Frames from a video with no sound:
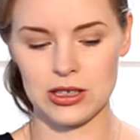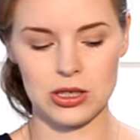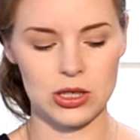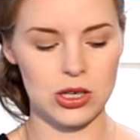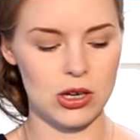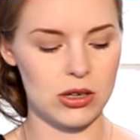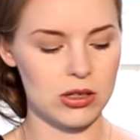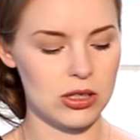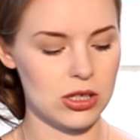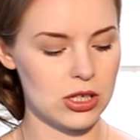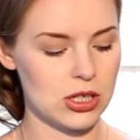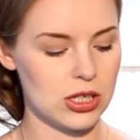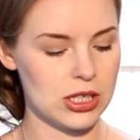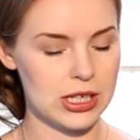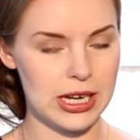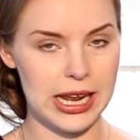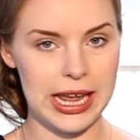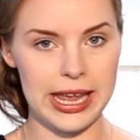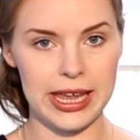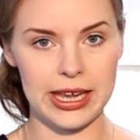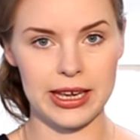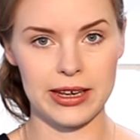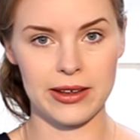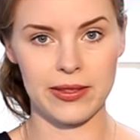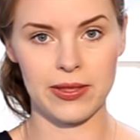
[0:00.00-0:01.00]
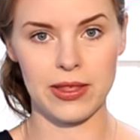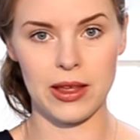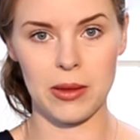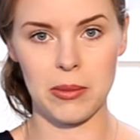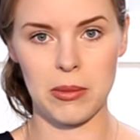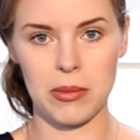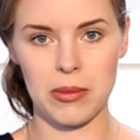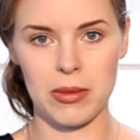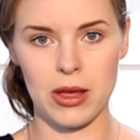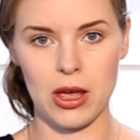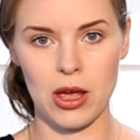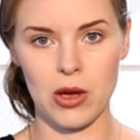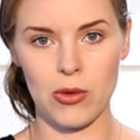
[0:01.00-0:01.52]
Don't take them
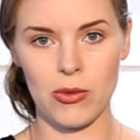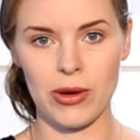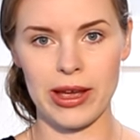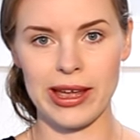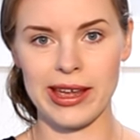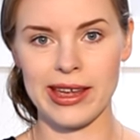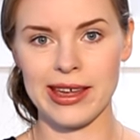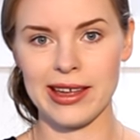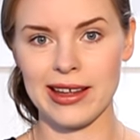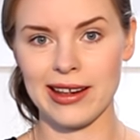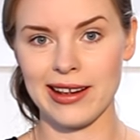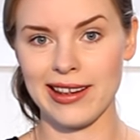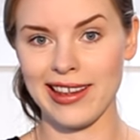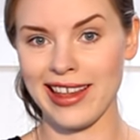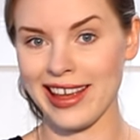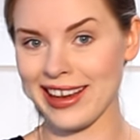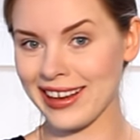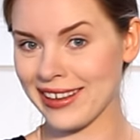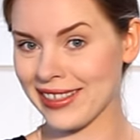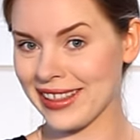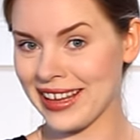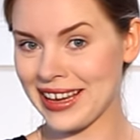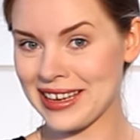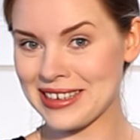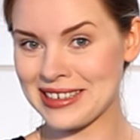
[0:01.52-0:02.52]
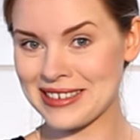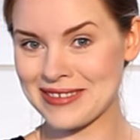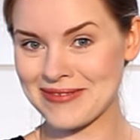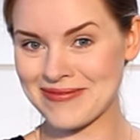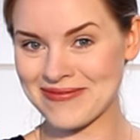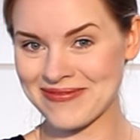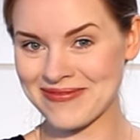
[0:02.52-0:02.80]
away like that.